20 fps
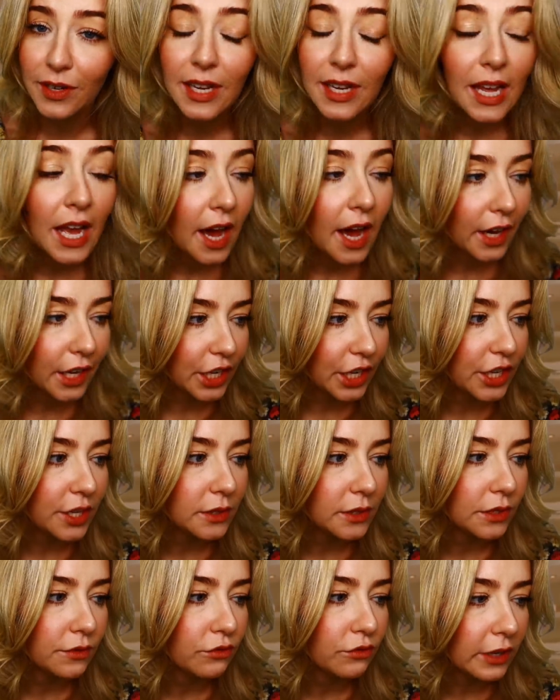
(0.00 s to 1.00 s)
I'm going to use
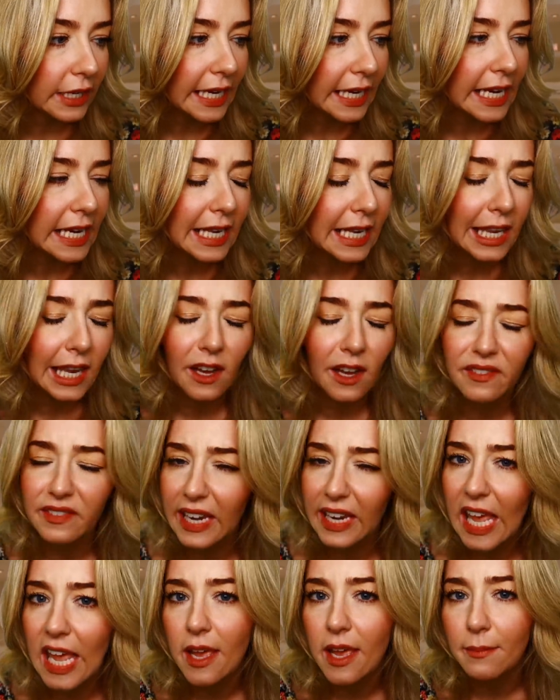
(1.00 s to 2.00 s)
a really
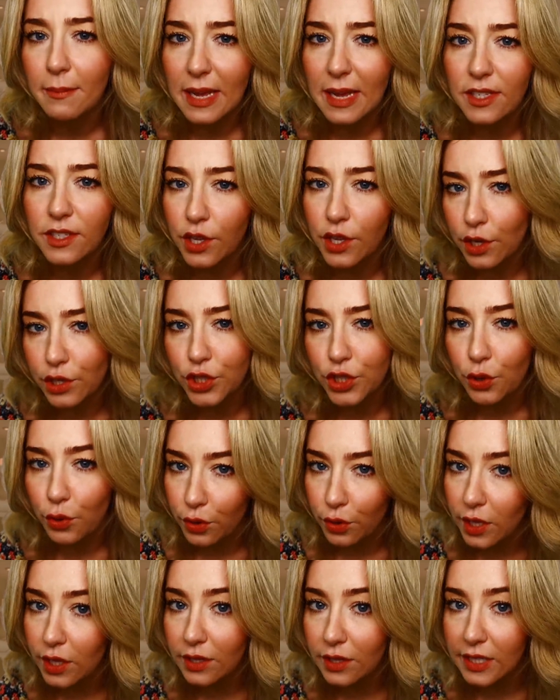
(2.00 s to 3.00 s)
lovely massage
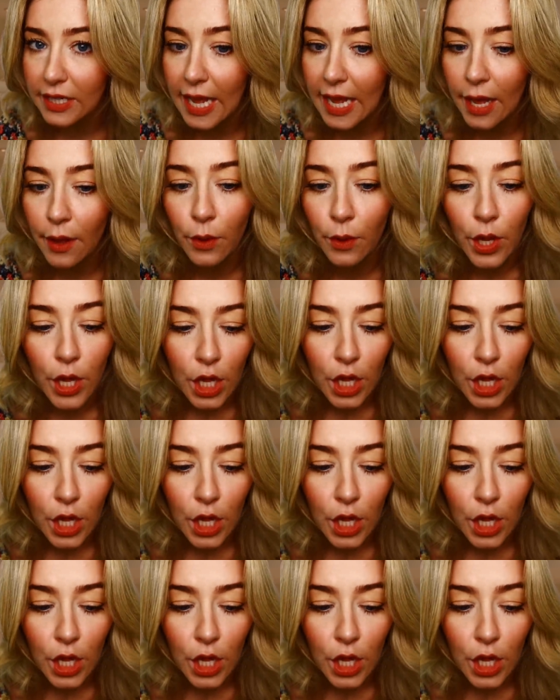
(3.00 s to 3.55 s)
oil now,